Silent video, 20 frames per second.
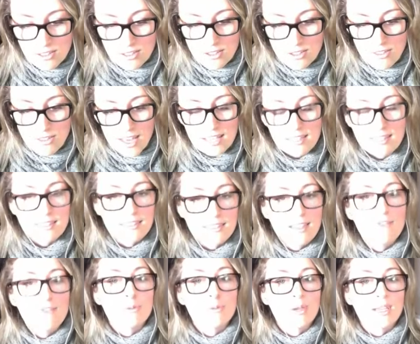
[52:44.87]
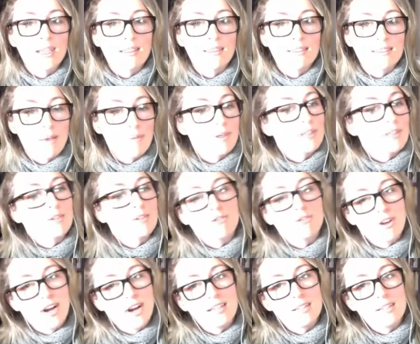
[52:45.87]
So that's never been something that
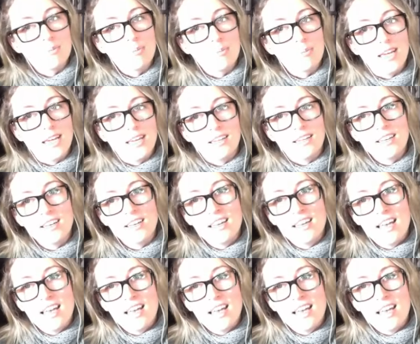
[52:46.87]
frightened me.